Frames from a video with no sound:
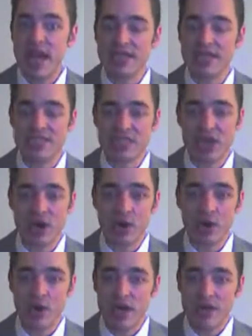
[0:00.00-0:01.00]
And
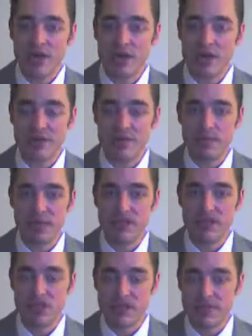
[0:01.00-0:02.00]
so, he
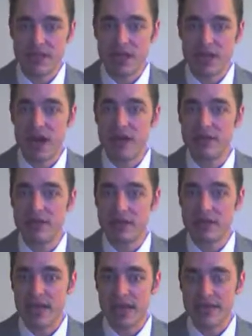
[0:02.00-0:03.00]
should have been on
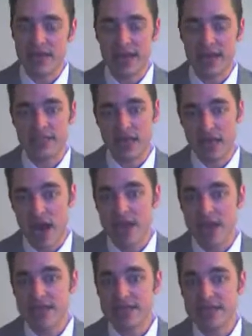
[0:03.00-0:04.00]

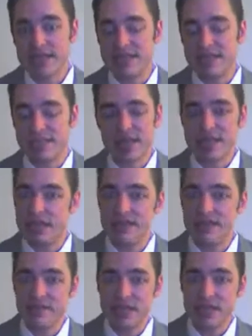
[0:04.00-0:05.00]
antipsychotics, and he might not
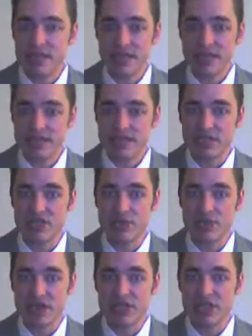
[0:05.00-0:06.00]
have been in that
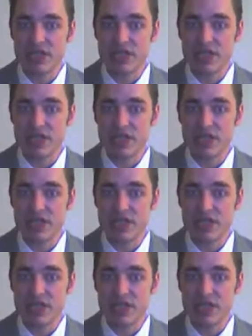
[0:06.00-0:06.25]
situation.